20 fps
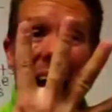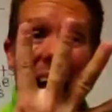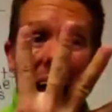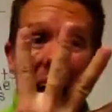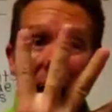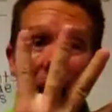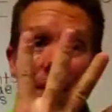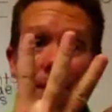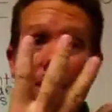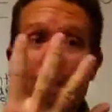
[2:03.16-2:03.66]

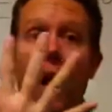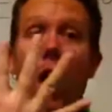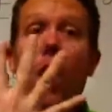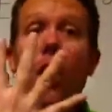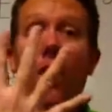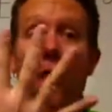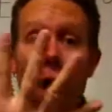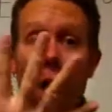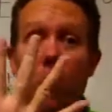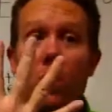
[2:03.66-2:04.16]
have
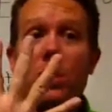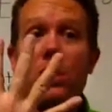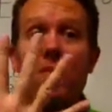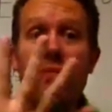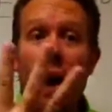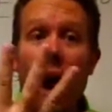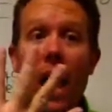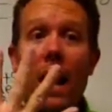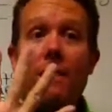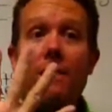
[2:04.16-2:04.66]
those
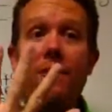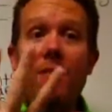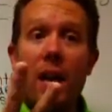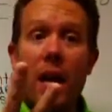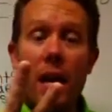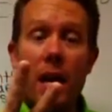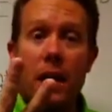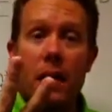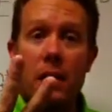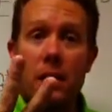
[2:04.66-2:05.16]
5
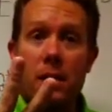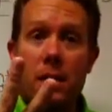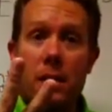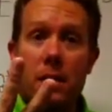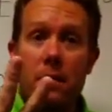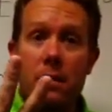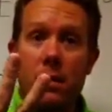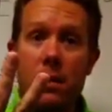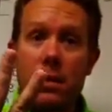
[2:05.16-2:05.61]
things.